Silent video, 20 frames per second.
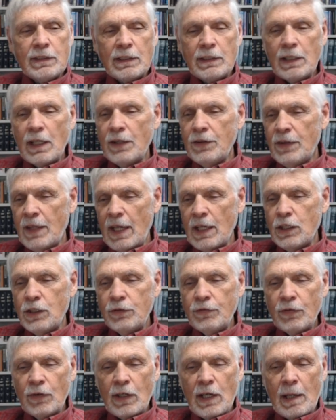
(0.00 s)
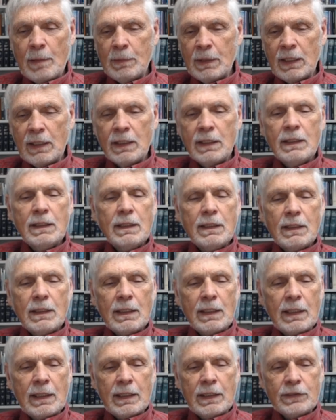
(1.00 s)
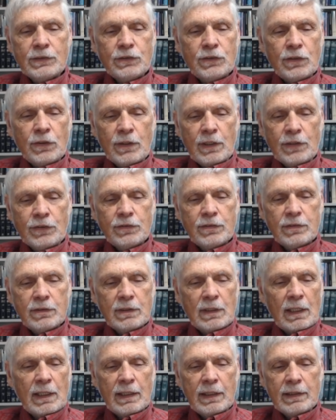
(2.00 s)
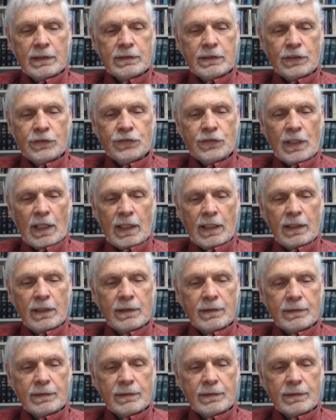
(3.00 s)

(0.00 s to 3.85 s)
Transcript: And thank you for coming to this study.